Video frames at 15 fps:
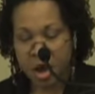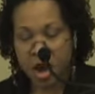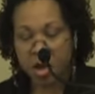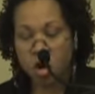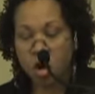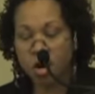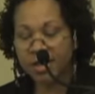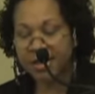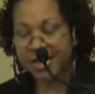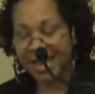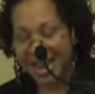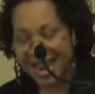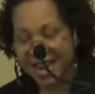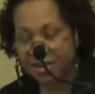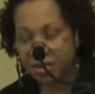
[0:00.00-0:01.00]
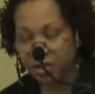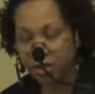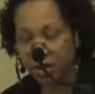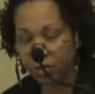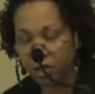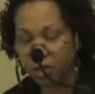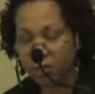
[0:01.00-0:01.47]
According to
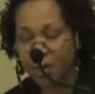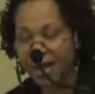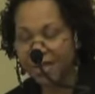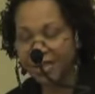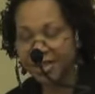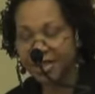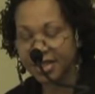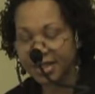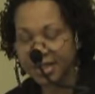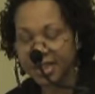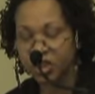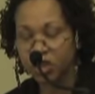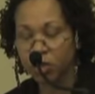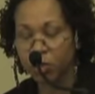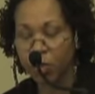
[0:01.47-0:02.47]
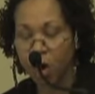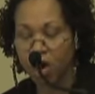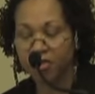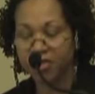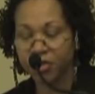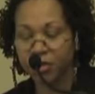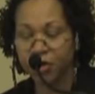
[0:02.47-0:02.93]
Anderson, respect is an essential part
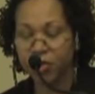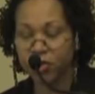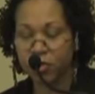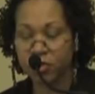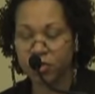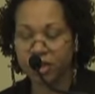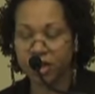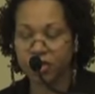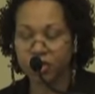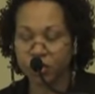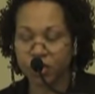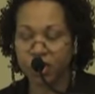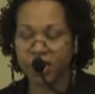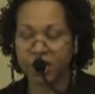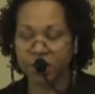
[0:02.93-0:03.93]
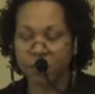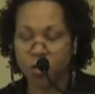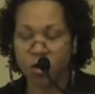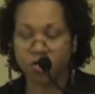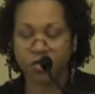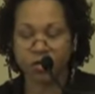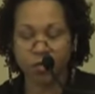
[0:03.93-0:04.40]
of street rules that are strictly
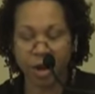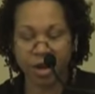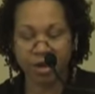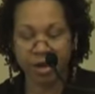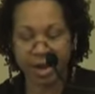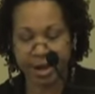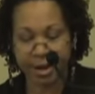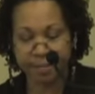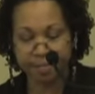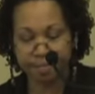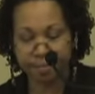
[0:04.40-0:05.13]
enforced and regulated.